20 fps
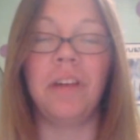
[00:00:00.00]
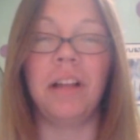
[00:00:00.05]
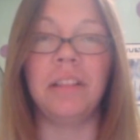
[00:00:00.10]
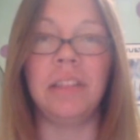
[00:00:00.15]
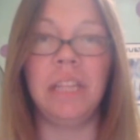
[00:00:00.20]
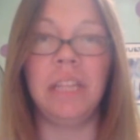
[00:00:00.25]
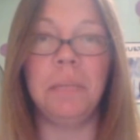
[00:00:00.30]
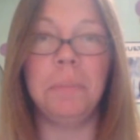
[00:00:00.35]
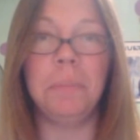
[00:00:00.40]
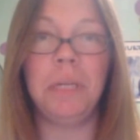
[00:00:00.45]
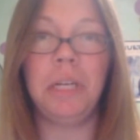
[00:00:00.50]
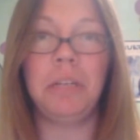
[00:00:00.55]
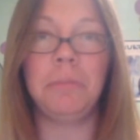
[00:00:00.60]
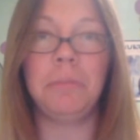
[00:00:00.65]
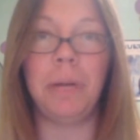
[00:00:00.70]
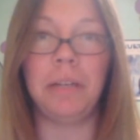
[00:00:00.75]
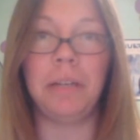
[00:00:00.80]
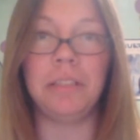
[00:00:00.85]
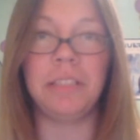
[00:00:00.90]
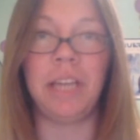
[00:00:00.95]
a limited
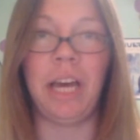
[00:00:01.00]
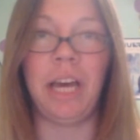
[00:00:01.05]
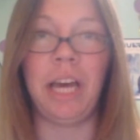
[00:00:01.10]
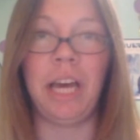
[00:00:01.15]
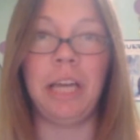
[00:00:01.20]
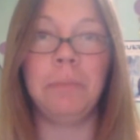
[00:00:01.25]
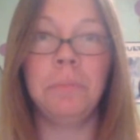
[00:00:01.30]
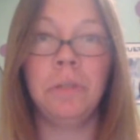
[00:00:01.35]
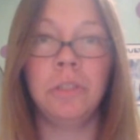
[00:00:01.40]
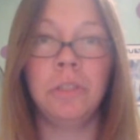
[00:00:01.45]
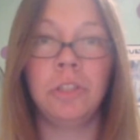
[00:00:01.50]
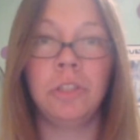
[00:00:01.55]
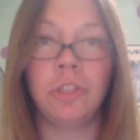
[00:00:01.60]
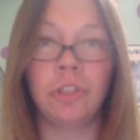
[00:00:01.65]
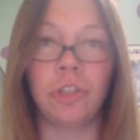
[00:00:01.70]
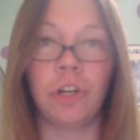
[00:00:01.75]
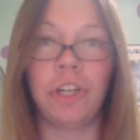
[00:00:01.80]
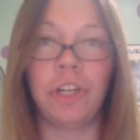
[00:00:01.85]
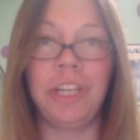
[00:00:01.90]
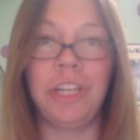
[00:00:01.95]
amount of time
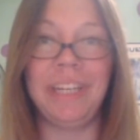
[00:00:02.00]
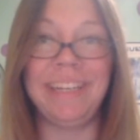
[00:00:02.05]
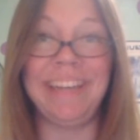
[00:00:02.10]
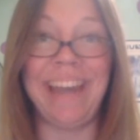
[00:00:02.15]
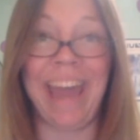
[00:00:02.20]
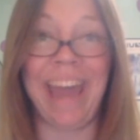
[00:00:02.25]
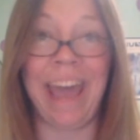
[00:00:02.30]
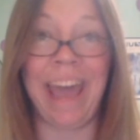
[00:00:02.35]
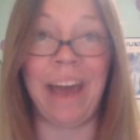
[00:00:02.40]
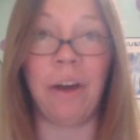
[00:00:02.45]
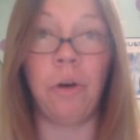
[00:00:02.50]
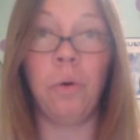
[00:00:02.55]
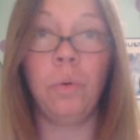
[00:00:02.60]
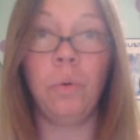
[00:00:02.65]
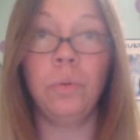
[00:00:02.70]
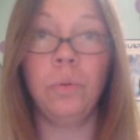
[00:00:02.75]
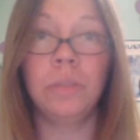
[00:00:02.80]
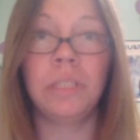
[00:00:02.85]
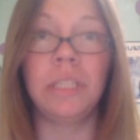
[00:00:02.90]
starting now